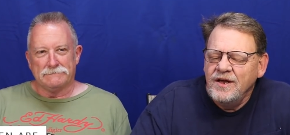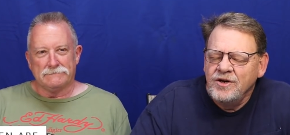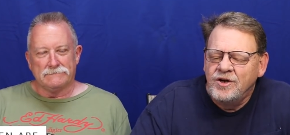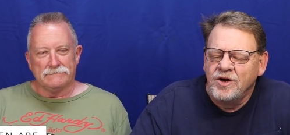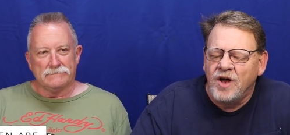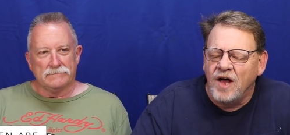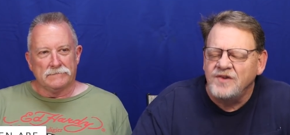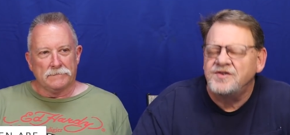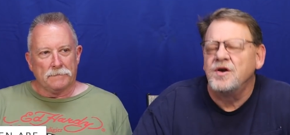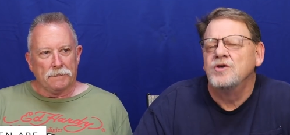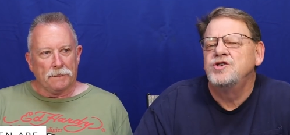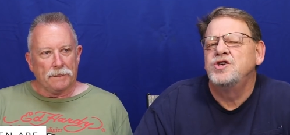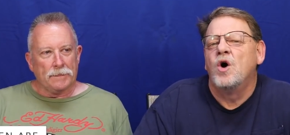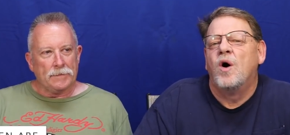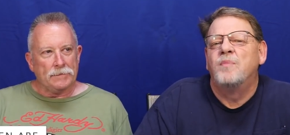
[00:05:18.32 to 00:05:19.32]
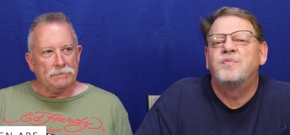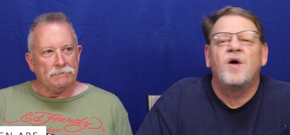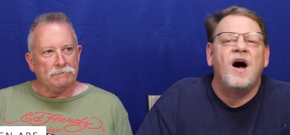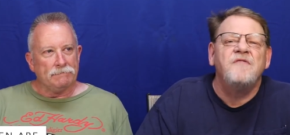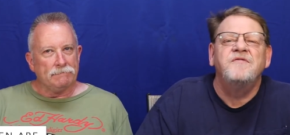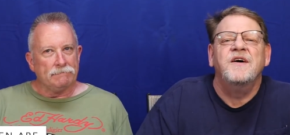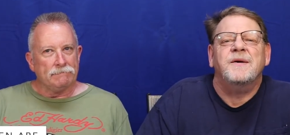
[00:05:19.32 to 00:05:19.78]
Speaker 1: could also show a
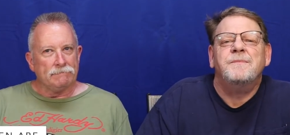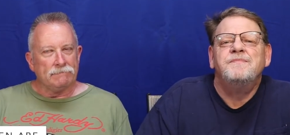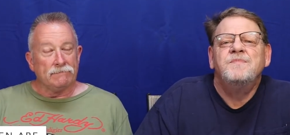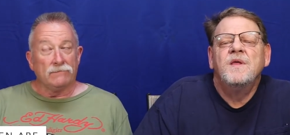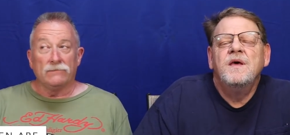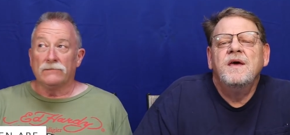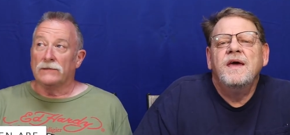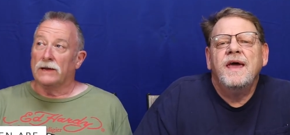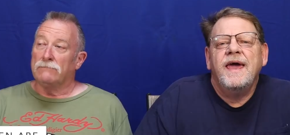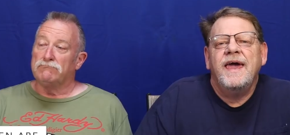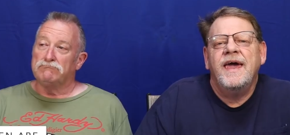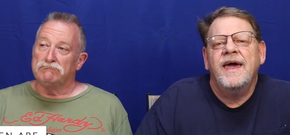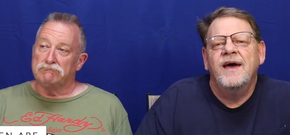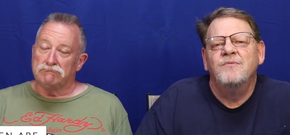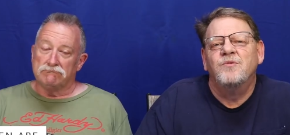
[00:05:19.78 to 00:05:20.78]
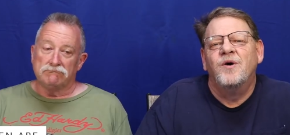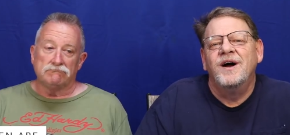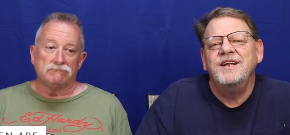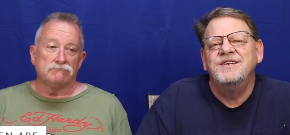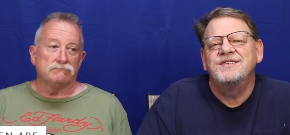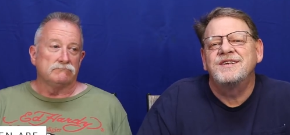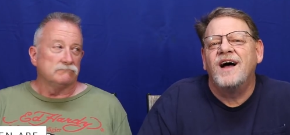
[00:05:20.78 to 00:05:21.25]
profit. And
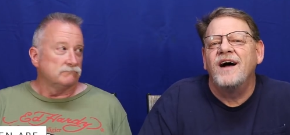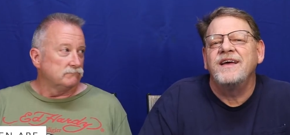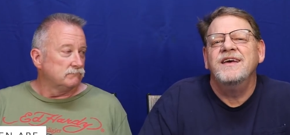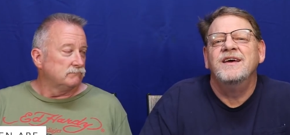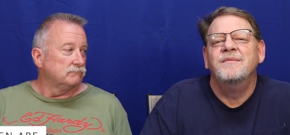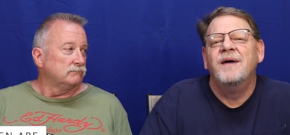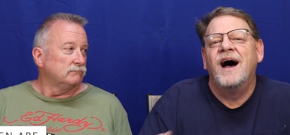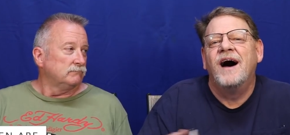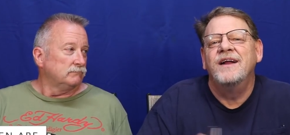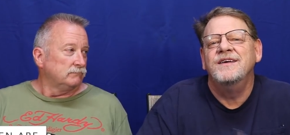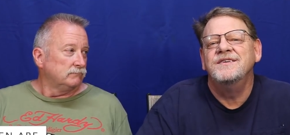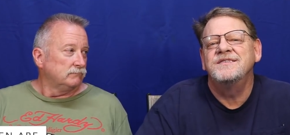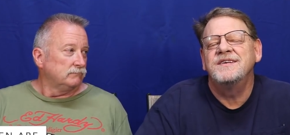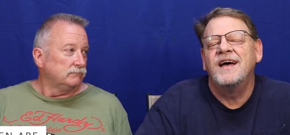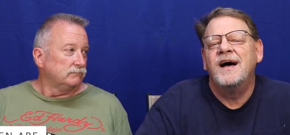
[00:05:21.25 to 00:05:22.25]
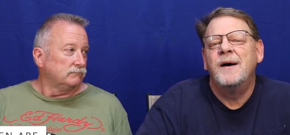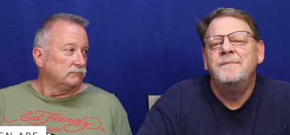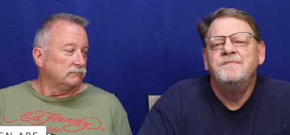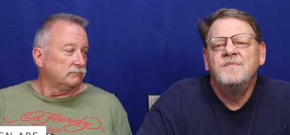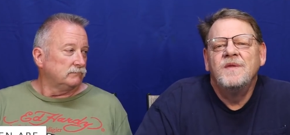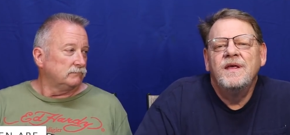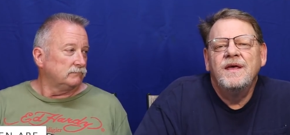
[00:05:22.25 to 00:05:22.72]
what he's talking about is
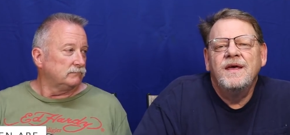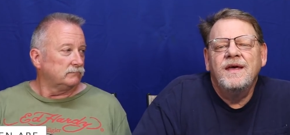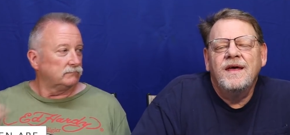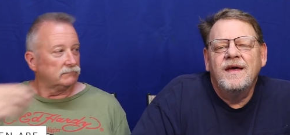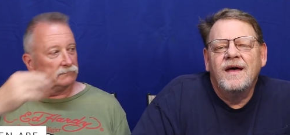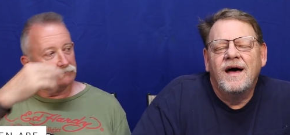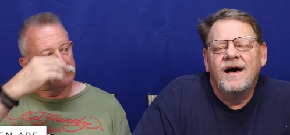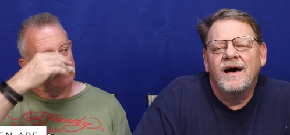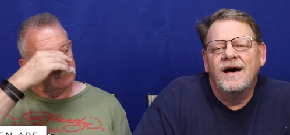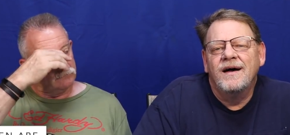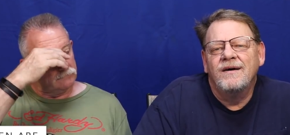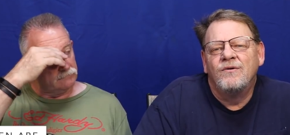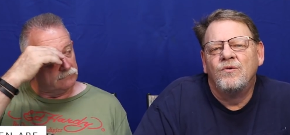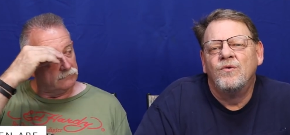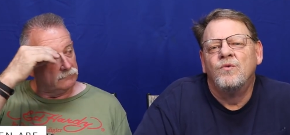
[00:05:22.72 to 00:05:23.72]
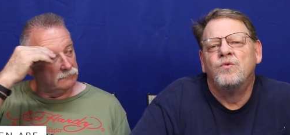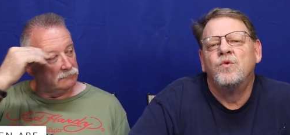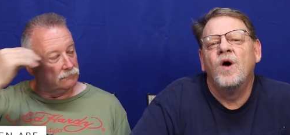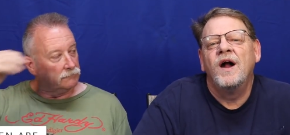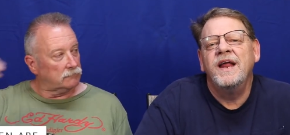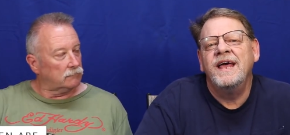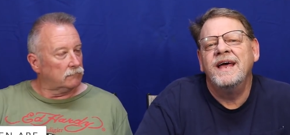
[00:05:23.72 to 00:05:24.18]

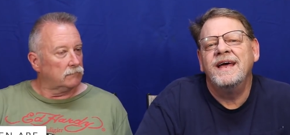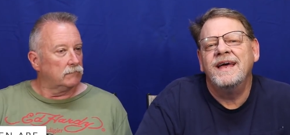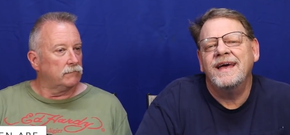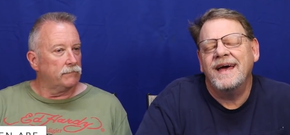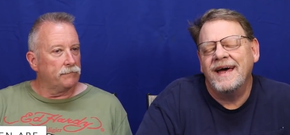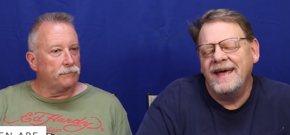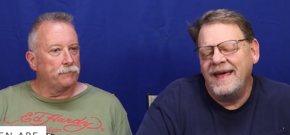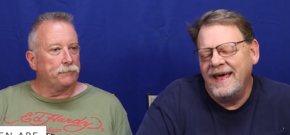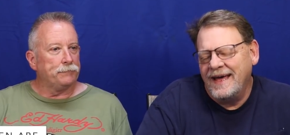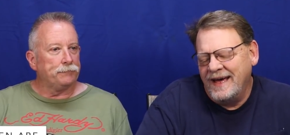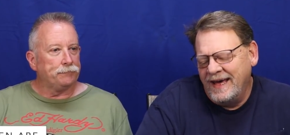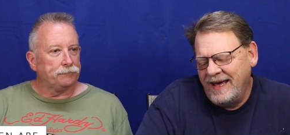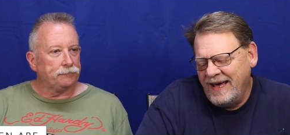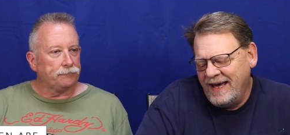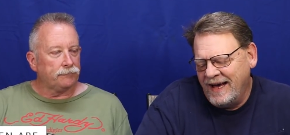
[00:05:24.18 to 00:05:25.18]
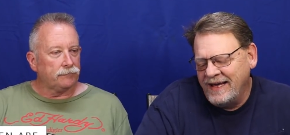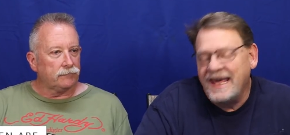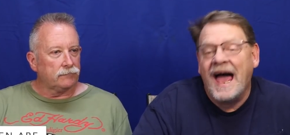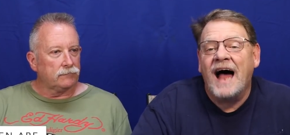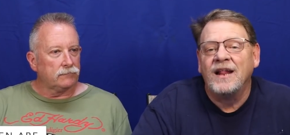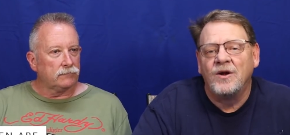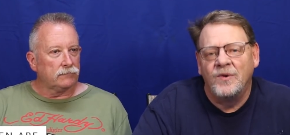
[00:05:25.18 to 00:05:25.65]
running a
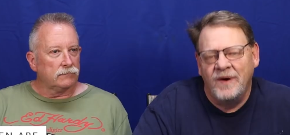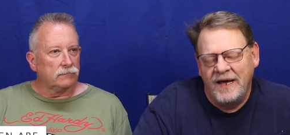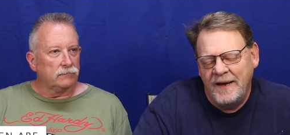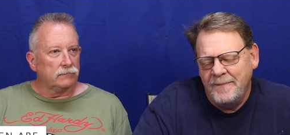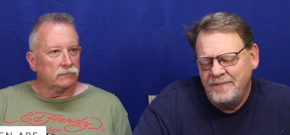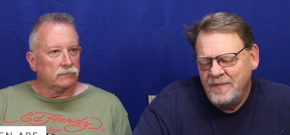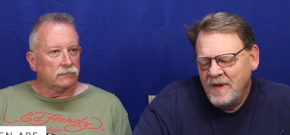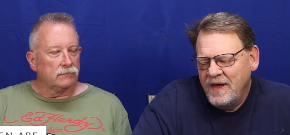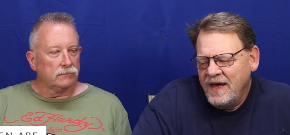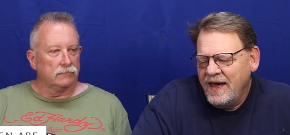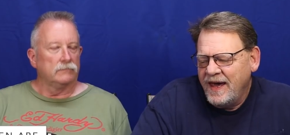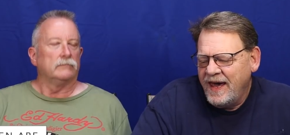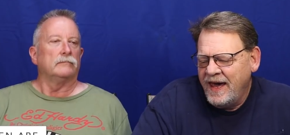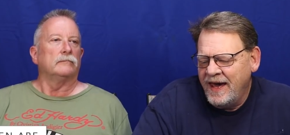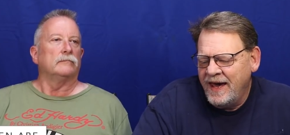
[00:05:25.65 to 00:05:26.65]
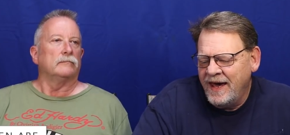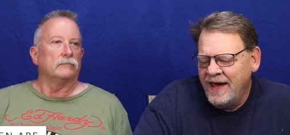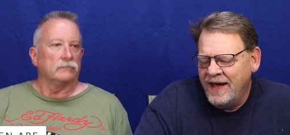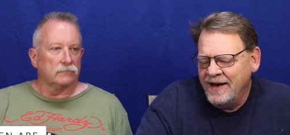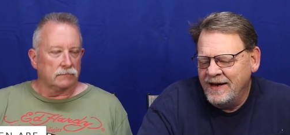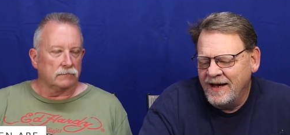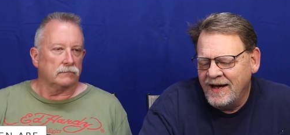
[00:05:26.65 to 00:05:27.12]
gallery,
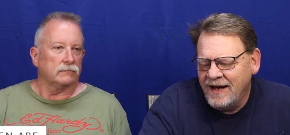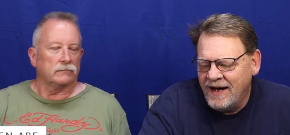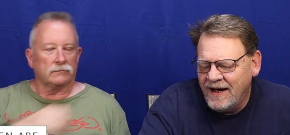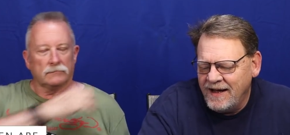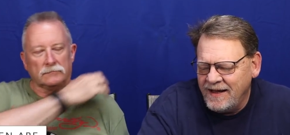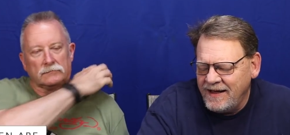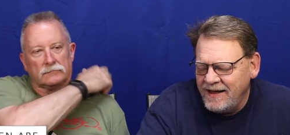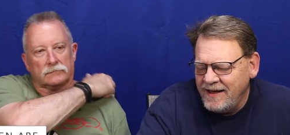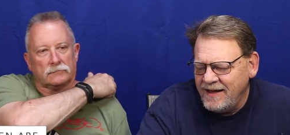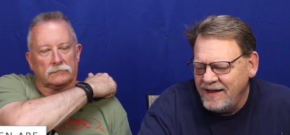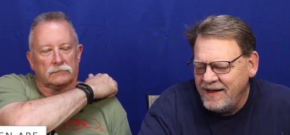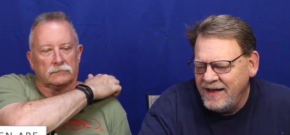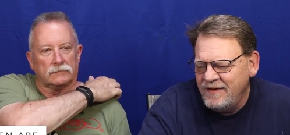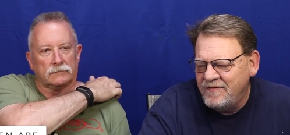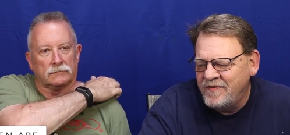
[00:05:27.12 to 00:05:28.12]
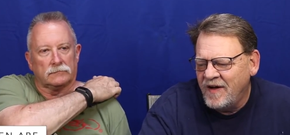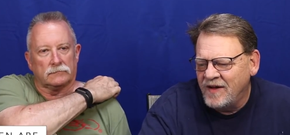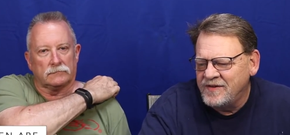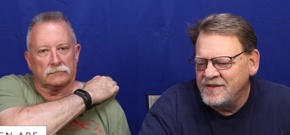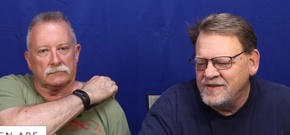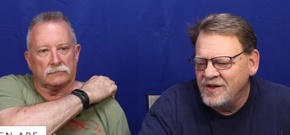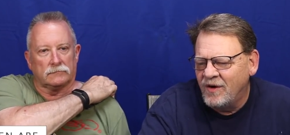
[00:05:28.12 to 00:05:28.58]
and he
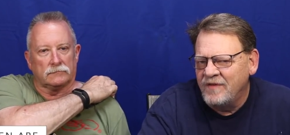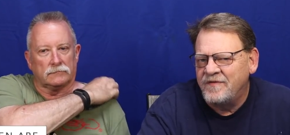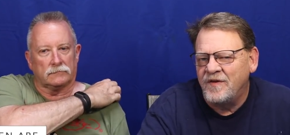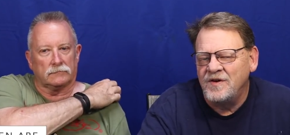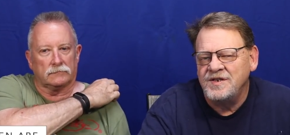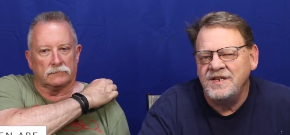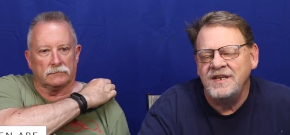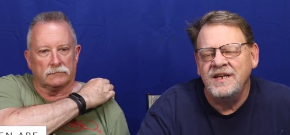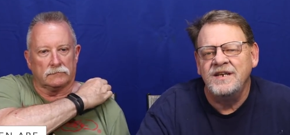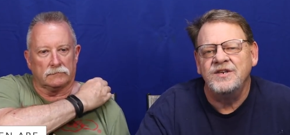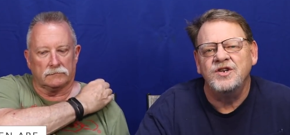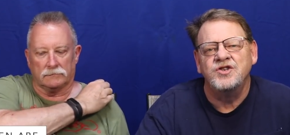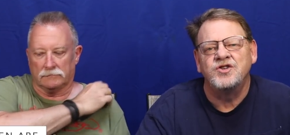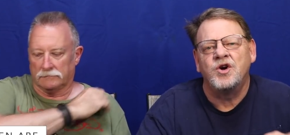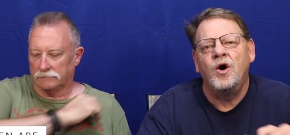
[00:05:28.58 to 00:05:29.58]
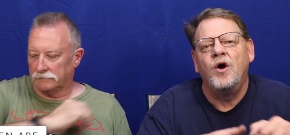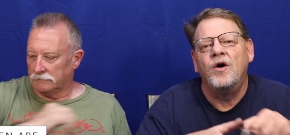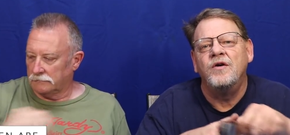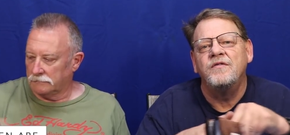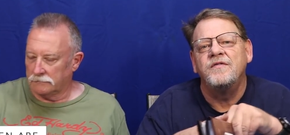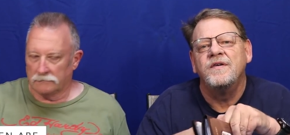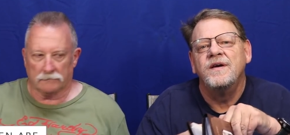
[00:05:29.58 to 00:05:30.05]
felt as though at first he didn't
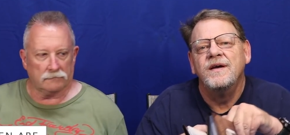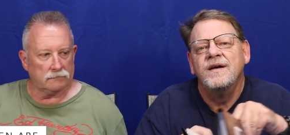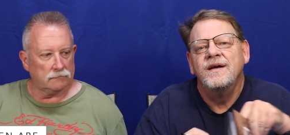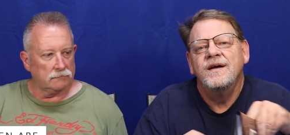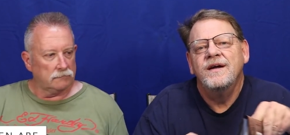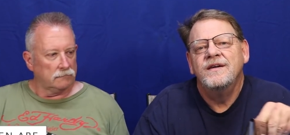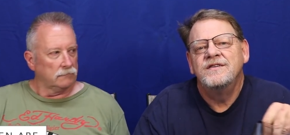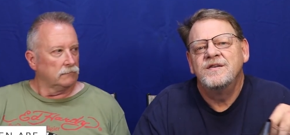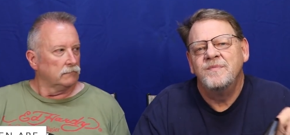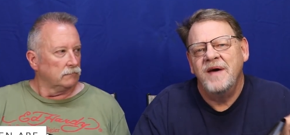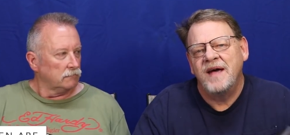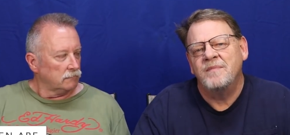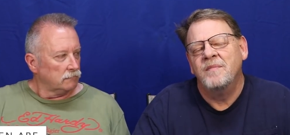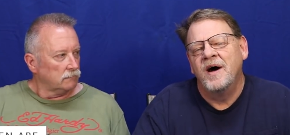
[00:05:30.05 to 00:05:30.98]
deserve to make